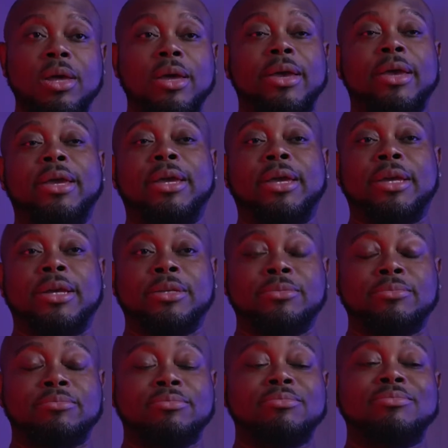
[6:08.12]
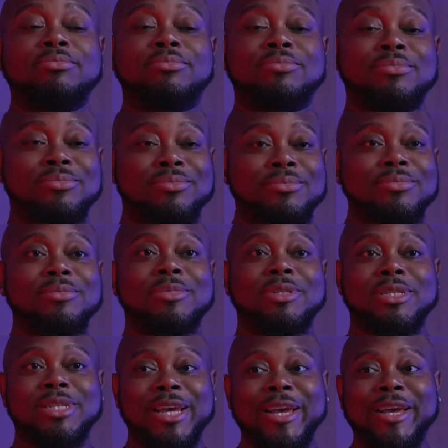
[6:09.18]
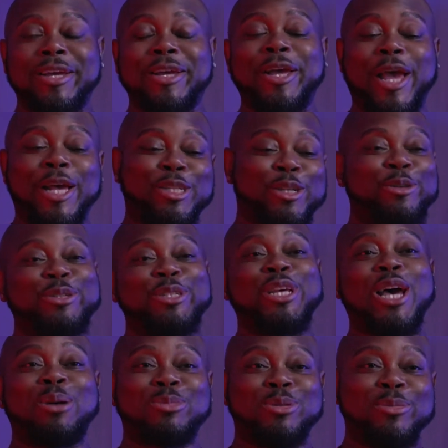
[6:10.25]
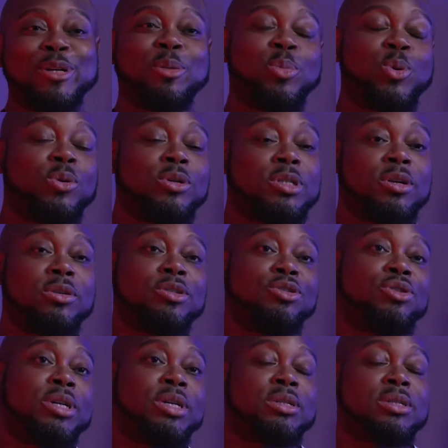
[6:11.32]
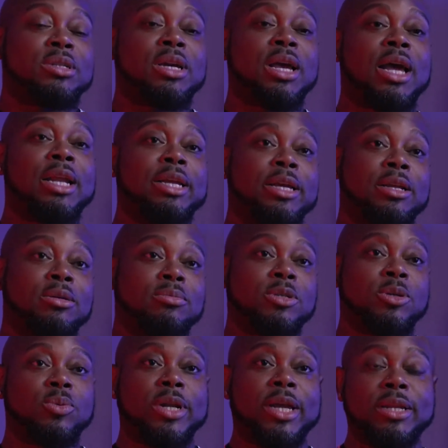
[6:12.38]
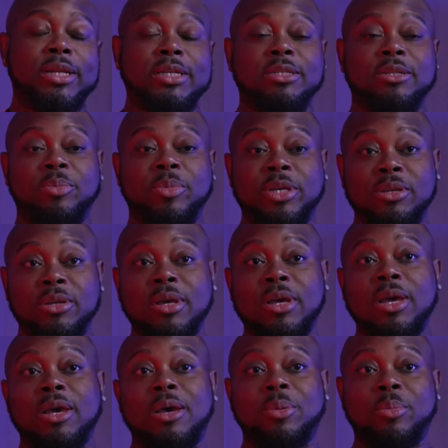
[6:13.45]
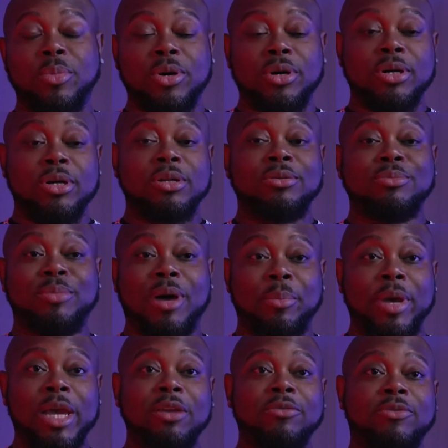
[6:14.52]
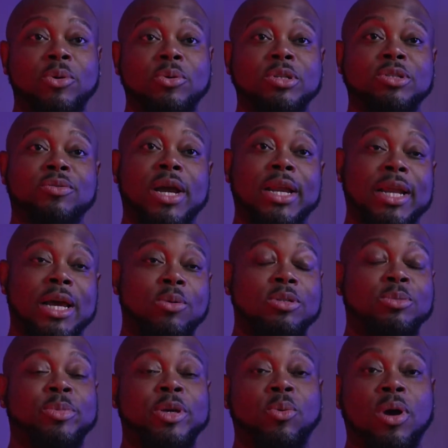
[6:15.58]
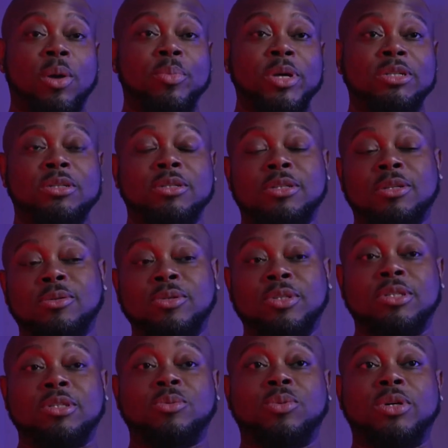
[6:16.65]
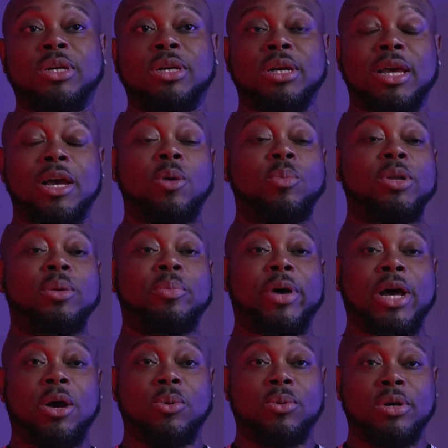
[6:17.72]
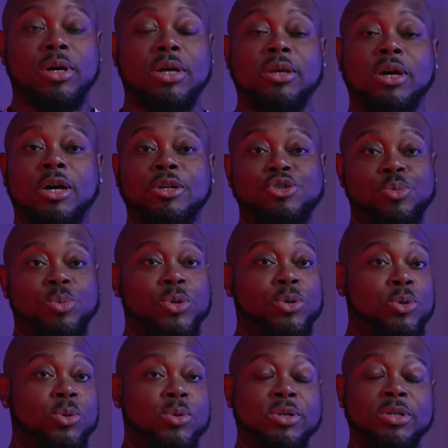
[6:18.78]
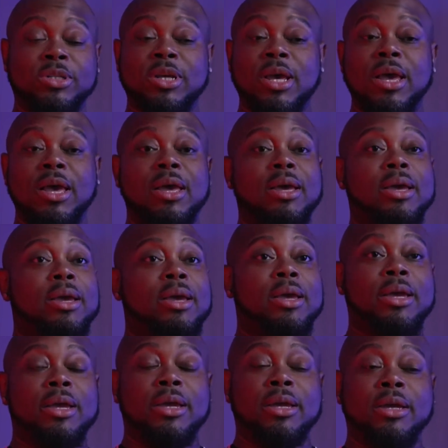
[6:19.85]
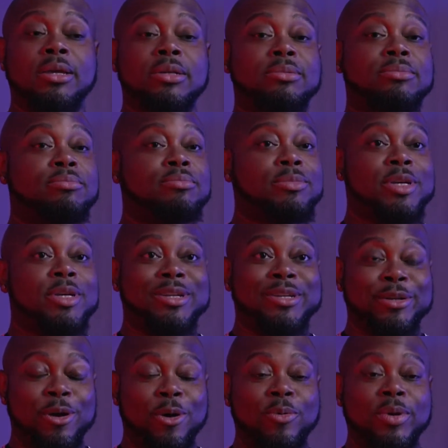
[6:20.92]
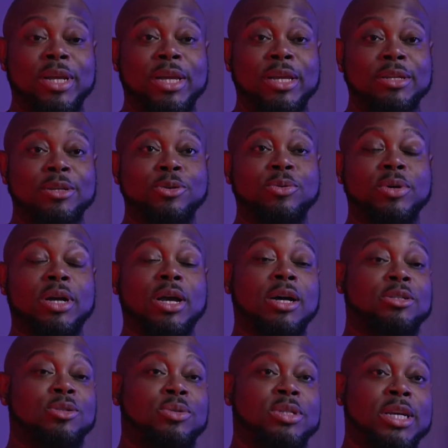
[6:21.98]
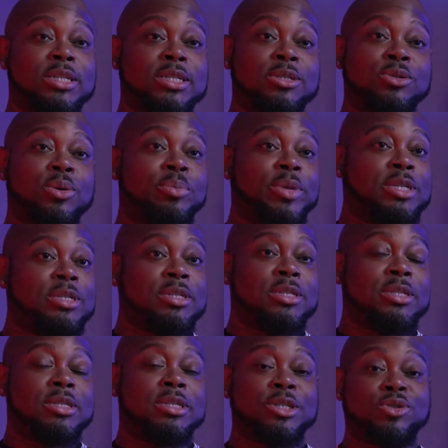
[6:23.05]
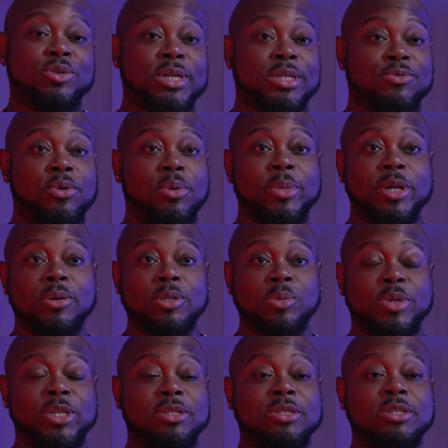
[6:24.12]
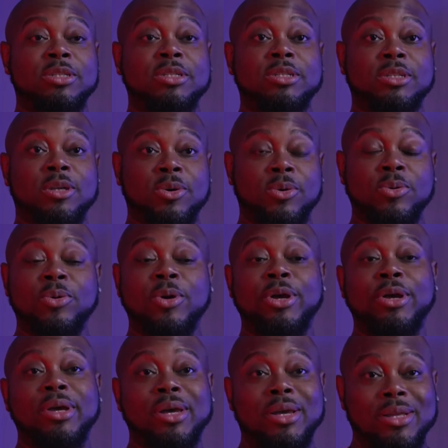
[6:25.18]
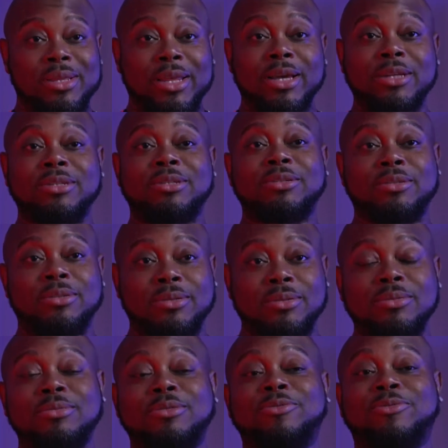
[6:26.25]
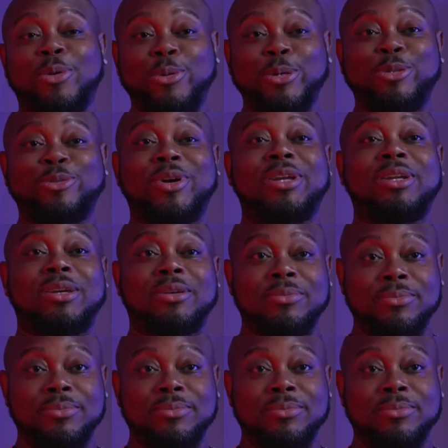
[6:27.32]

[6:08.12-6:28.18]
and at certain times I'm going to pull certain triggers to kind of get them to where they need to be. But my main focus right now is Benoit Business Solutions, with helping empower other entrepreneurs and going in, doing consultations on businesses and transforming those businesses. So that's the focus right now.